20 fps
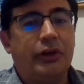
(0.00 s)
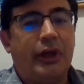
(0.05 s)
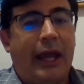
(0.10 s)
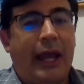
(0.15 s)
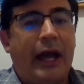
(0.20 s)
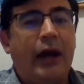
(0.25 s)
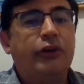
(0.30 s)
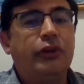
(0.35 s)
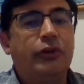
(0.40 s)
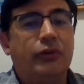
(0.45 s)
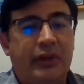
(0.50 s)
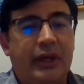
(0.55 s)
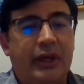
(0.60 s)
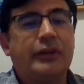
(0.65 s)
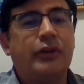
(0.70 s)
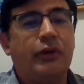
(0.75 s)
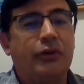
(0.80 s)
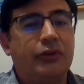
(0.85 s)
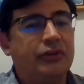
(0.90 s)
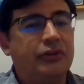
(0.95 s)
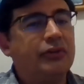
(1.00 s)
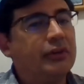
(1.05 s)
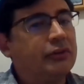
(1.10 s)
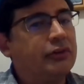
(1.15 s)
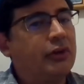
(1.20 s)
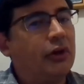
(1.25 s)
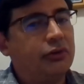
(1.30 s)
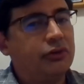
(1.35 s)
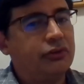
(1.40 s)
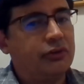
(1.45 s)
how do you take
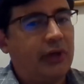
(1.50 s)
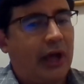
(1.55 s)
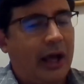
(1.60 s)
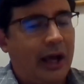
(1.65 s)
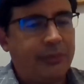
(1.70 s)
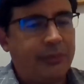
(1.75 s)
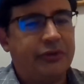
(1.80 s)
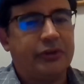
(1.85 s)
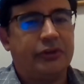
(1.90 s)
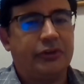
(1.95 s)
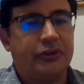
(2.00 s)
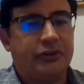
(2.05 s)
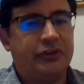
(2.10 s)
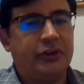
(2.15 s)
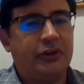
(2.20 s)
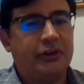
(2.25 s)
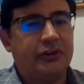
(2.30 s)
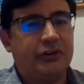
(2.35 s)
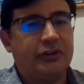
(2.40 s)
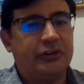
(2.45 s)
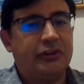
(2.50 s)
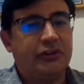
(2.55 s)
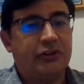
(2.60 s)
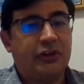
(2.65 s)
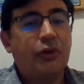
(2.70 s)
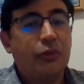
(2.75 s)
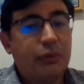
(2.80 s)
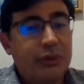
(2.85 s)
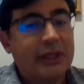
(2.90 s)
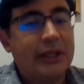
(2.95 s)
those obstacles seriously
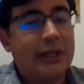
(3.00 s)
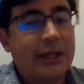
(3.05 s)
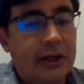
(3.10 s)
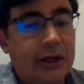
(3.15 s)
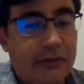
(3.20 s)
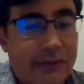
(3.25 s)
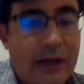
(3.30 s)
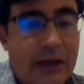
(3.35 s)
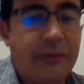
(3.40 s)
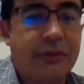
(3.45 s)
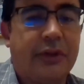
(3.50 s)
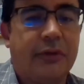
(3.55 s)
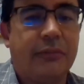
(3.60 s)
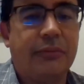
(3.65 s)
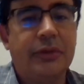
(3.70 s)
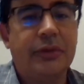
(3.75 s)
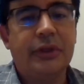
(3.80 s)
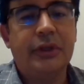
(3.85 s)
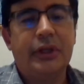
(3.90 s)
so that we can get around them?